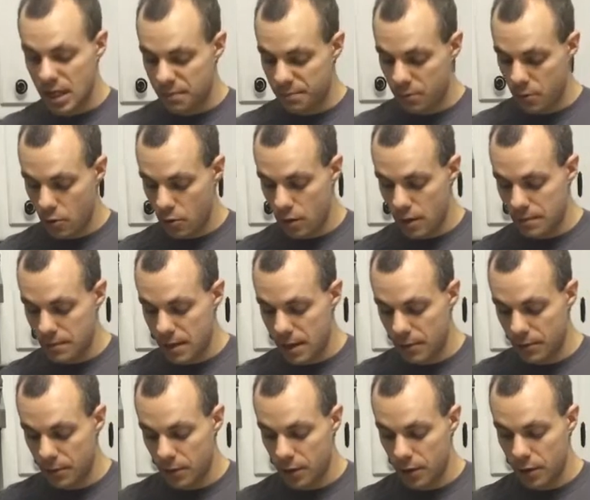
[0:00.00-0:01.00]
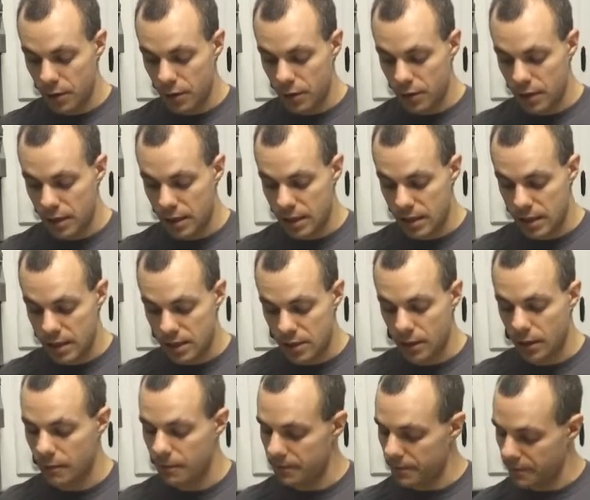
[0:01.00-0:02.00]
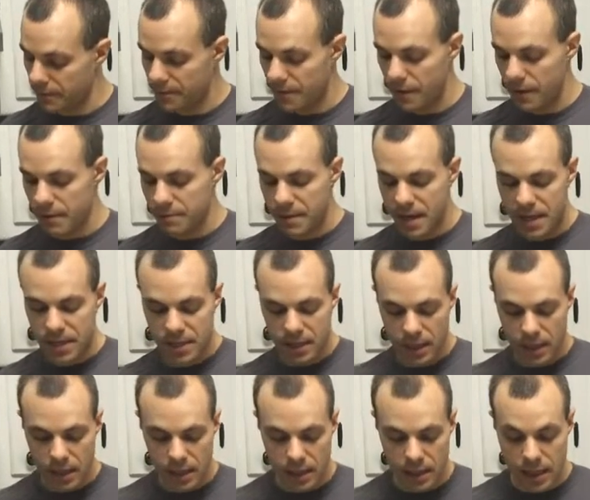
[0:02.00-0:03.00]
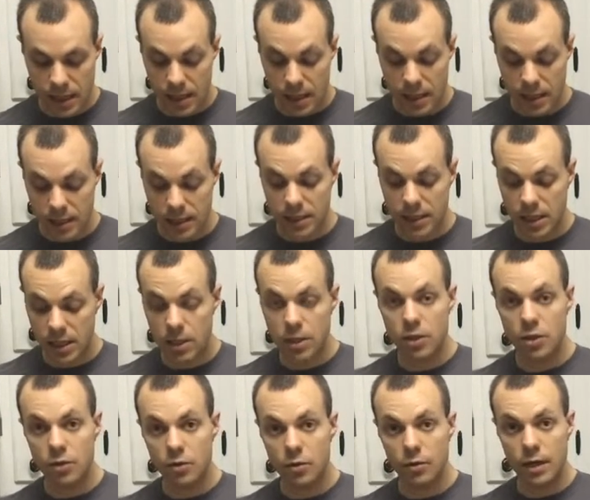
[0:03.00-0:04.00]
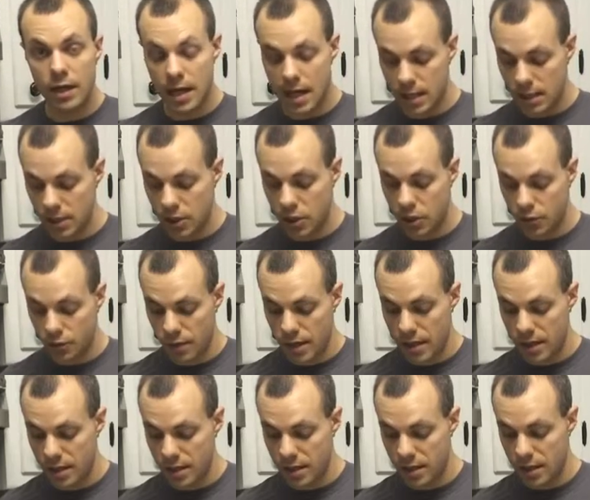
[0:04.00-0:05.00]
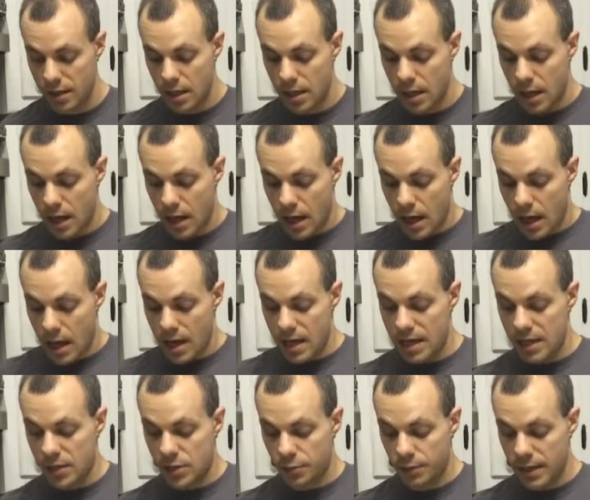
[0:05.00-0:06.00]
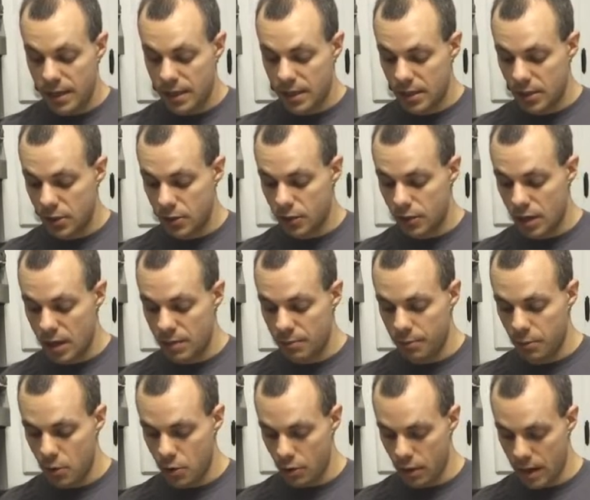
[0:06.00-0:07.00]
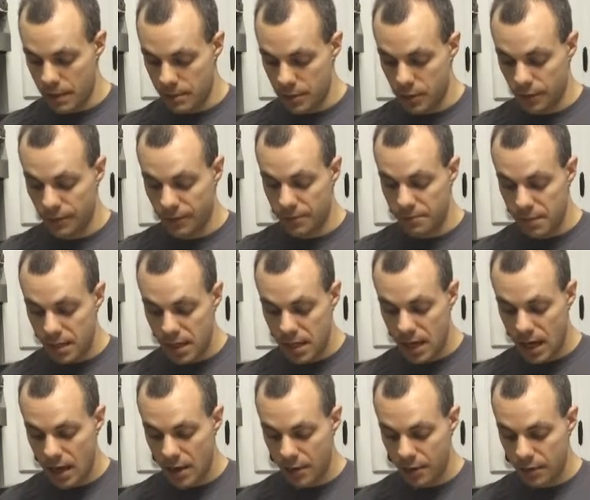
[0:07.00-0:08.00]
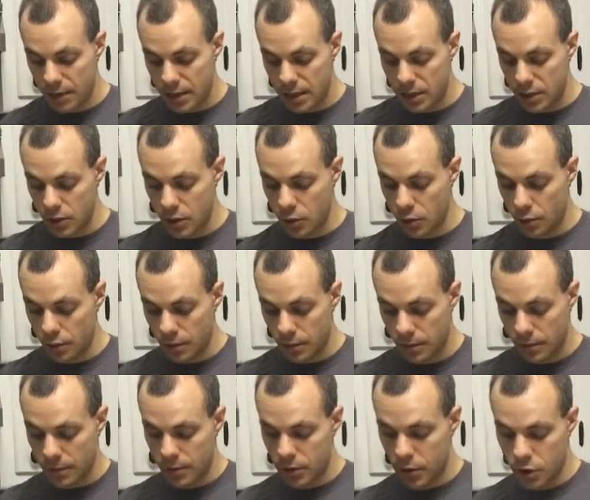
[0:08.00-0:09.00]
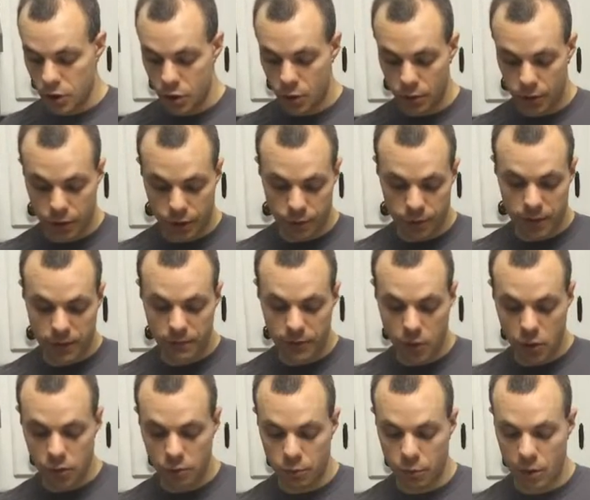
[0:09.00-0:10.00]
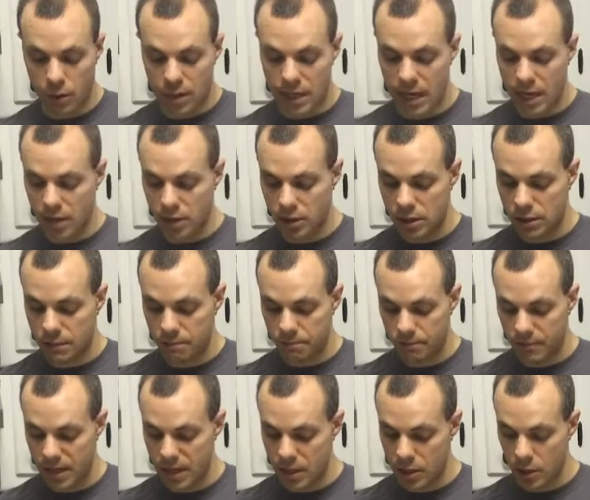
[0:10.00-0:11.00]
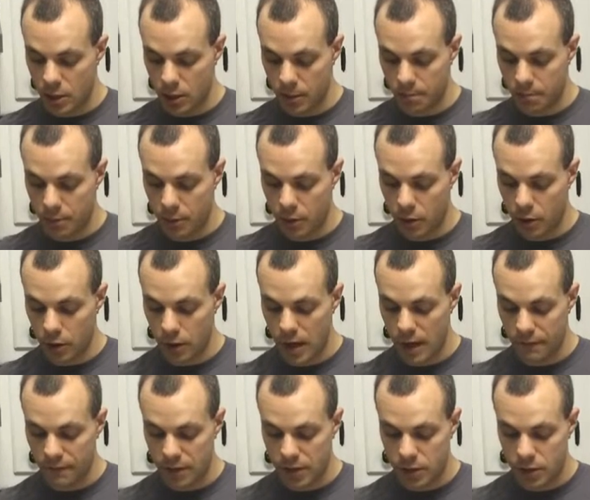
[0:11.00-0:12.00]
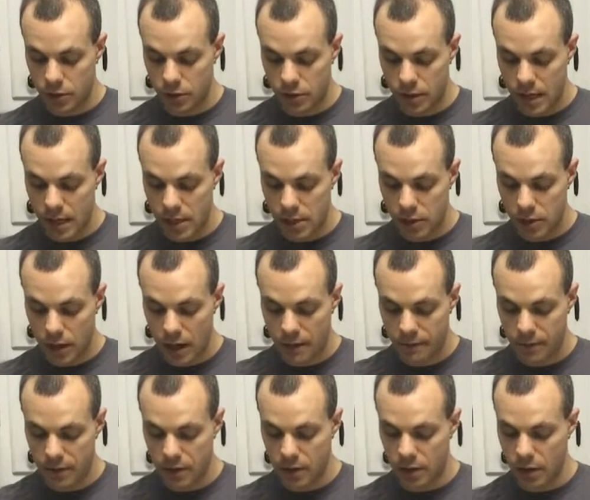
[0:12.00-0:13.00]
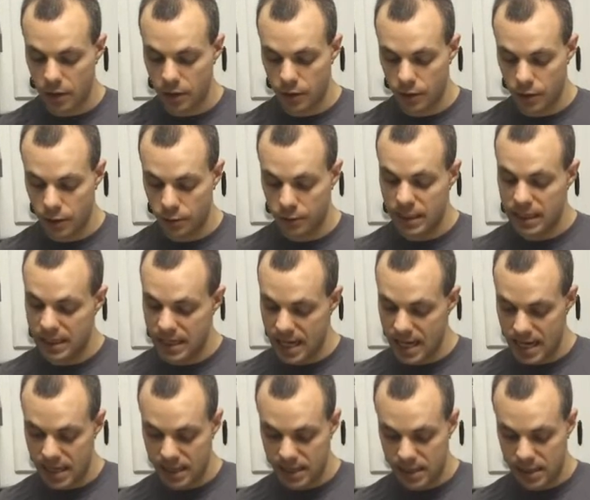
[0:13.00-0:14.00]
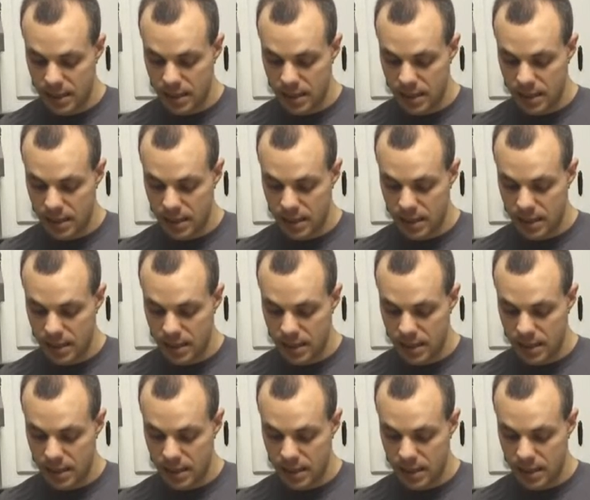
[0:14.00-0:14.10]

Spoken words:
programs that were included in this are very basic, and they continue in strength each week that you try the program. So for me, I already do 2 or 3 of those workouts either per every 2 days or every other 3 days.